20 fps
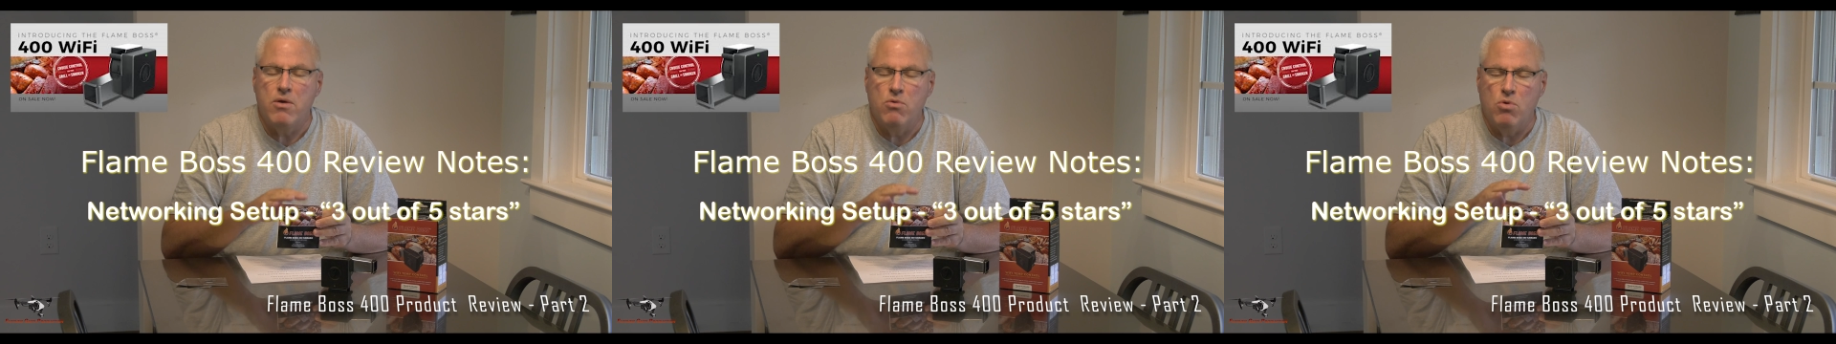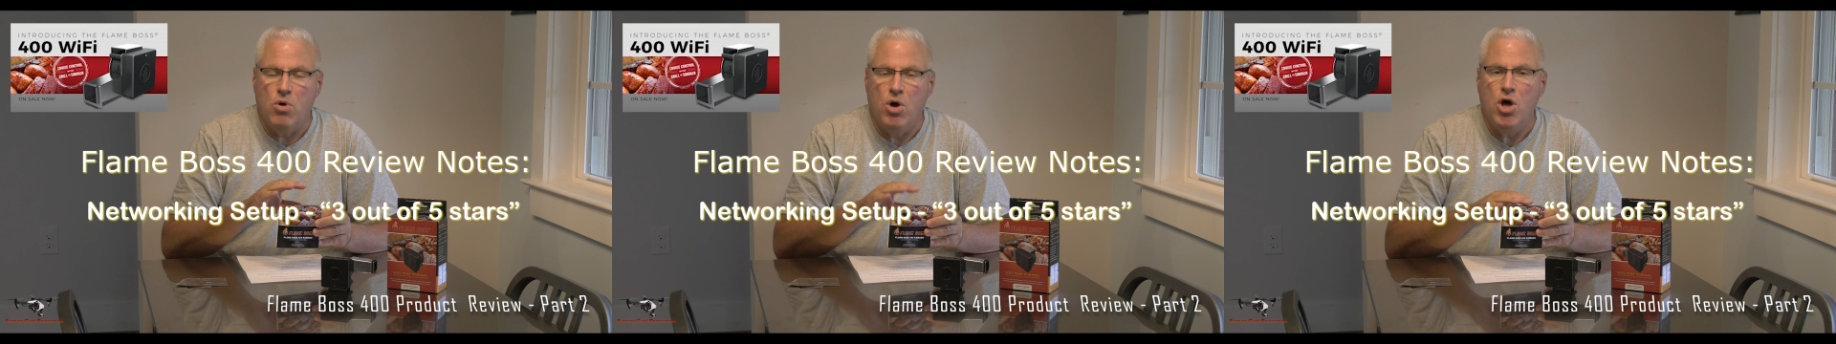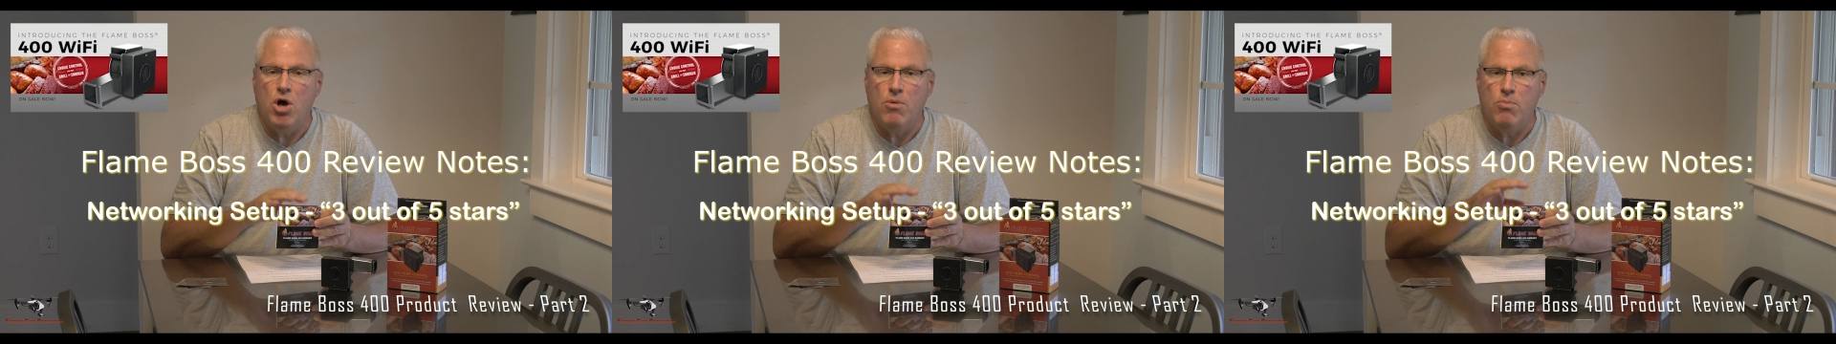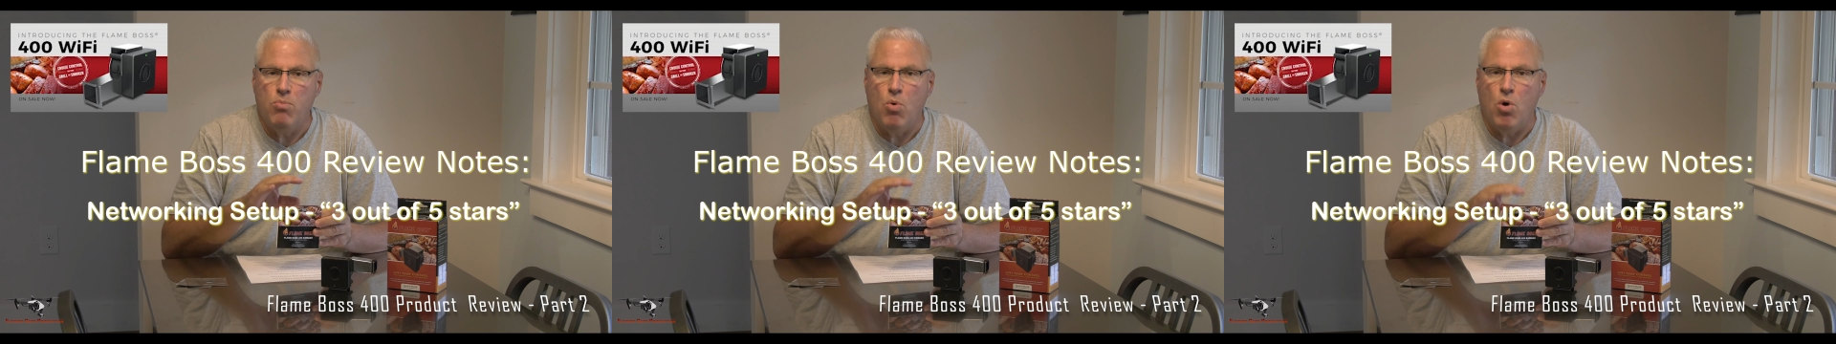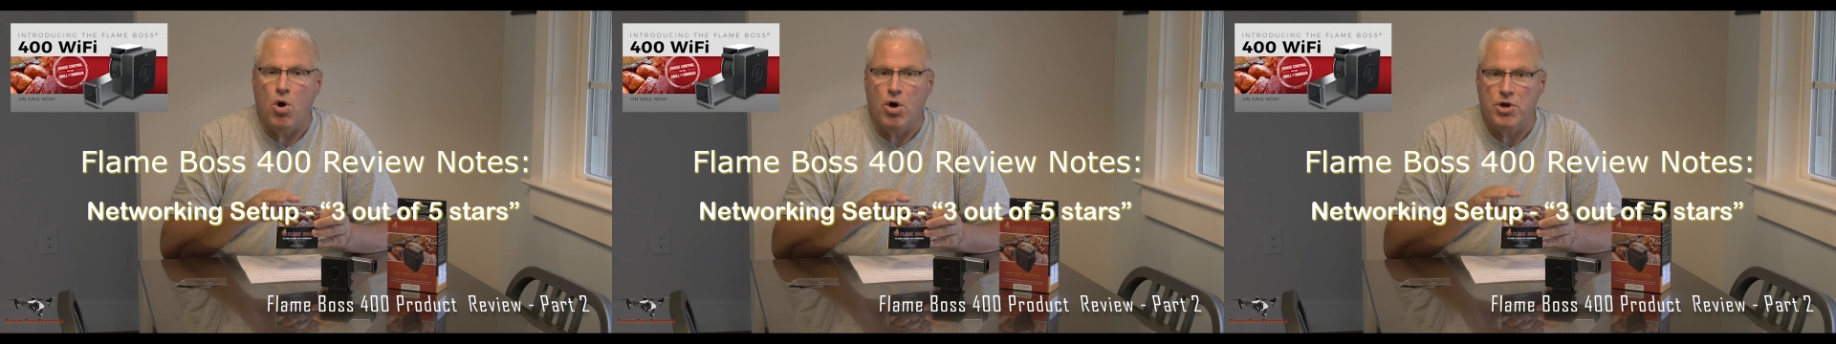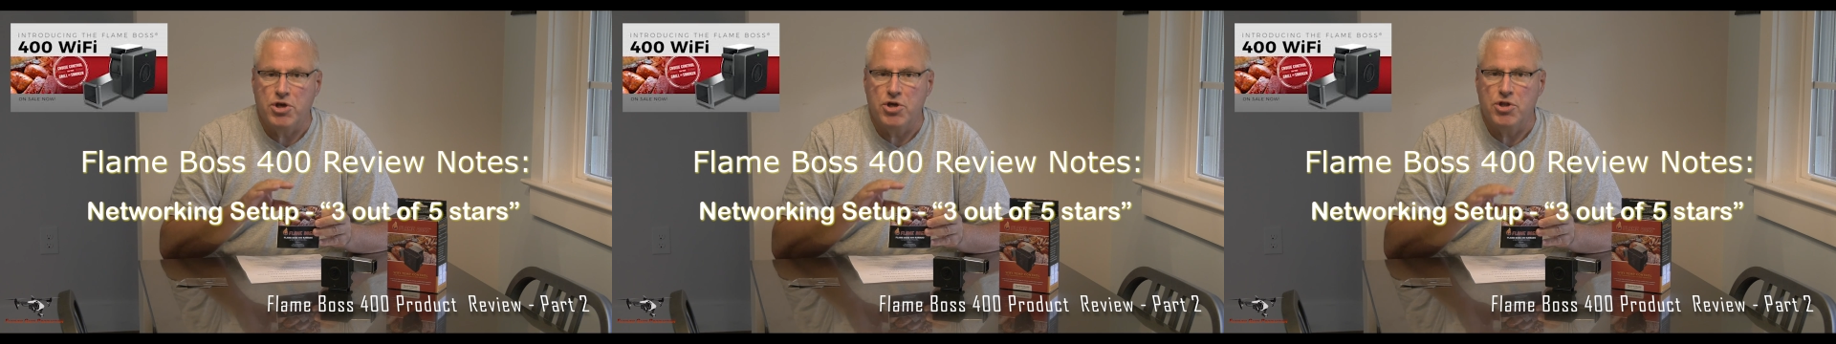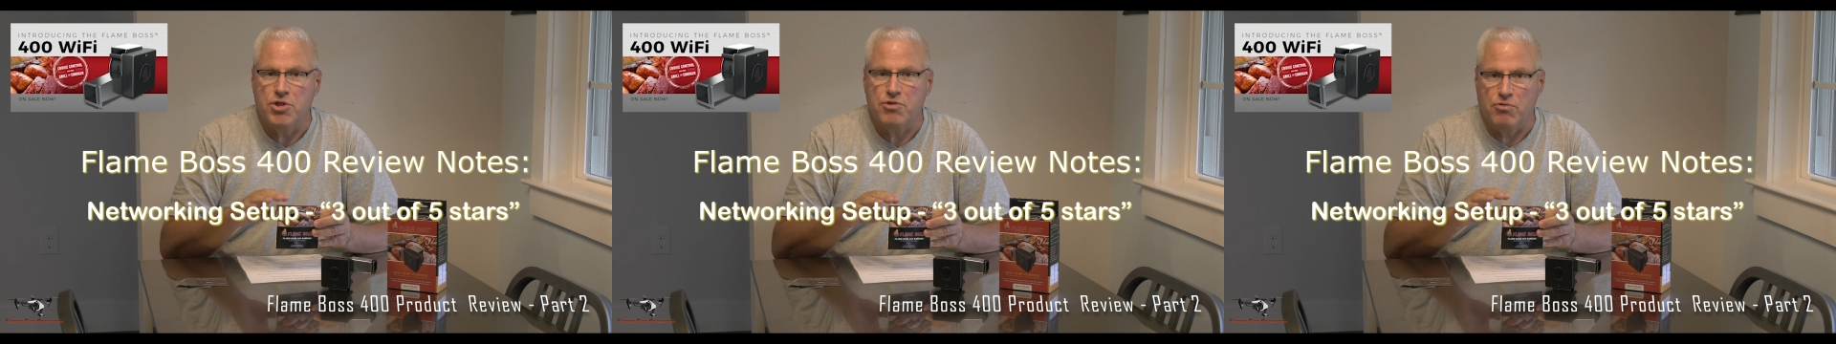will help
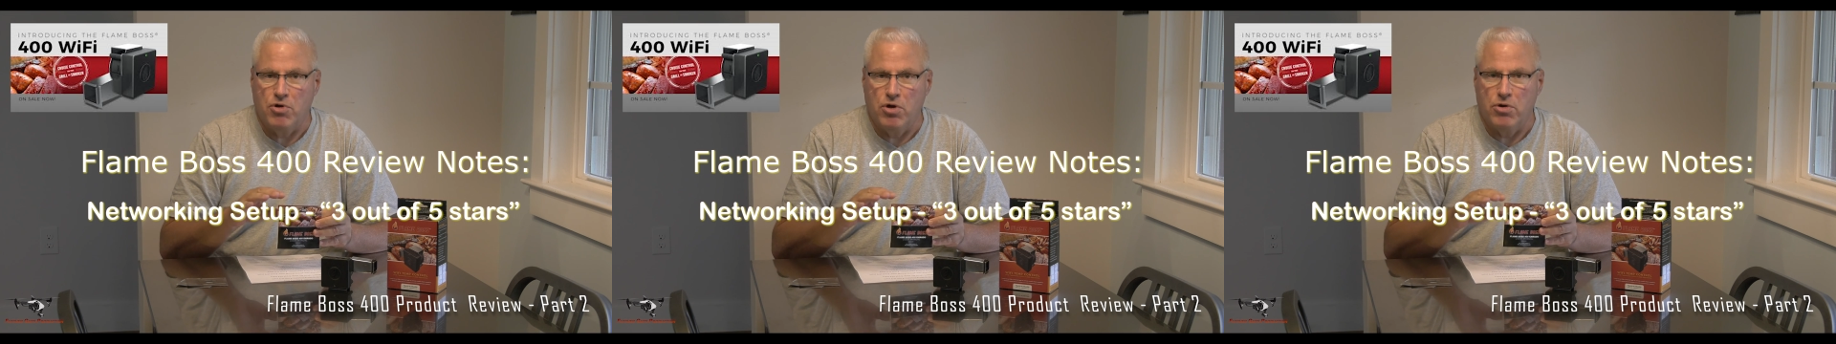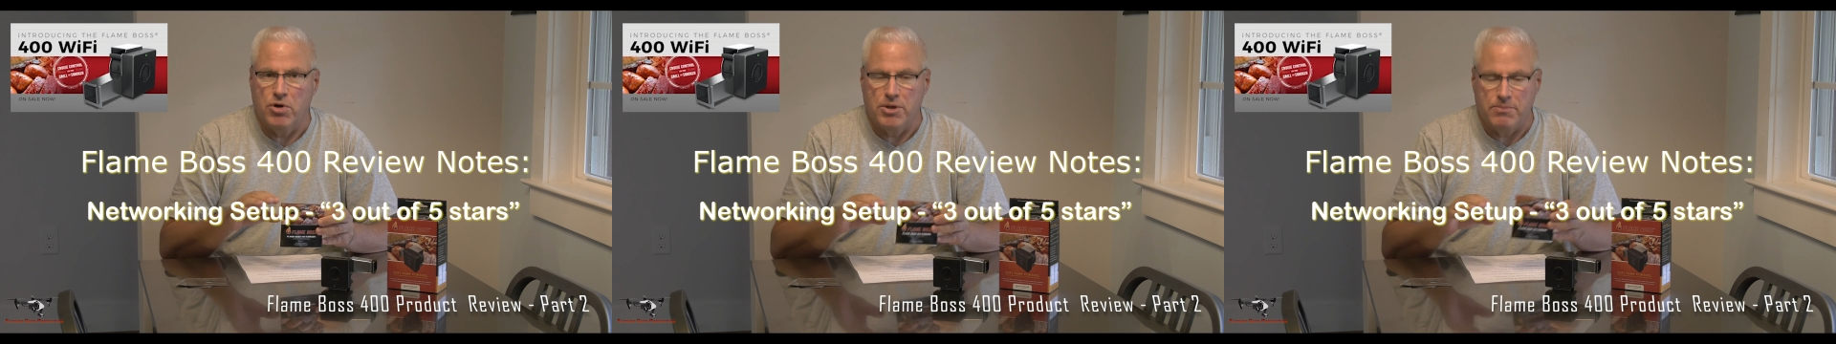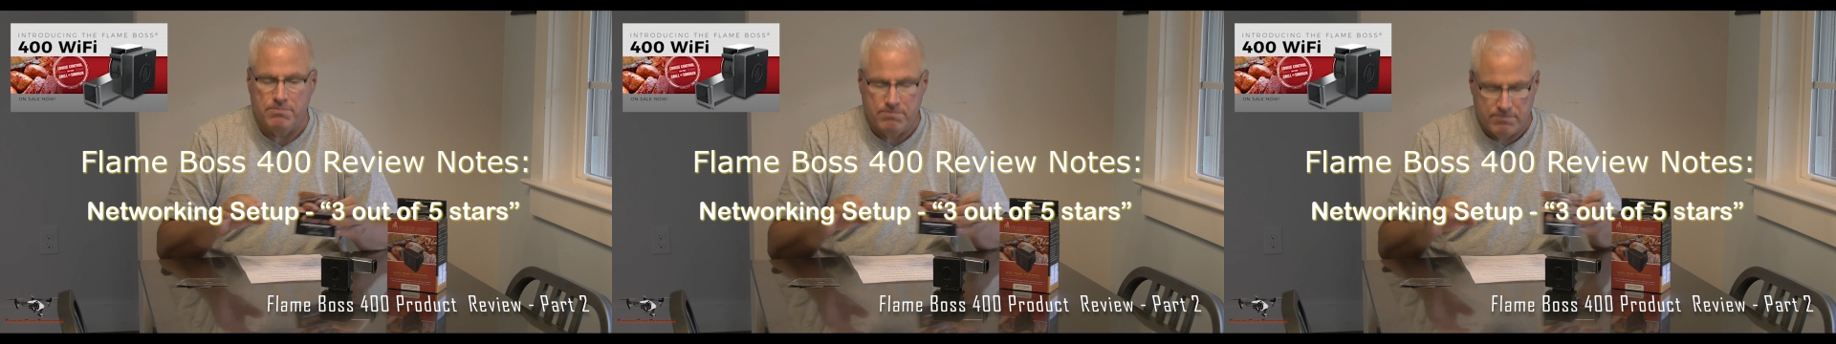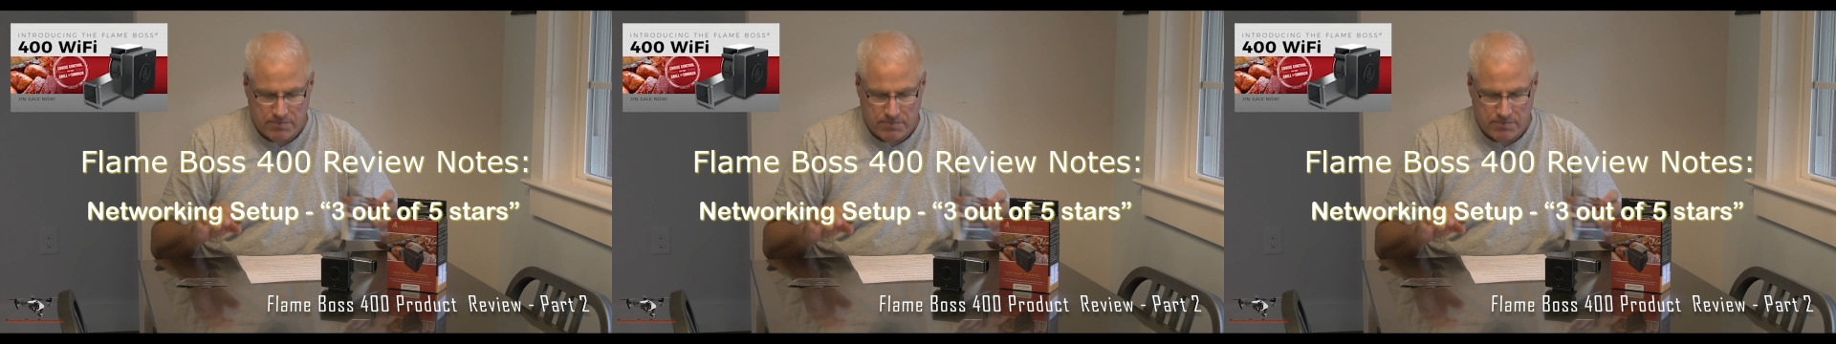walk you through it.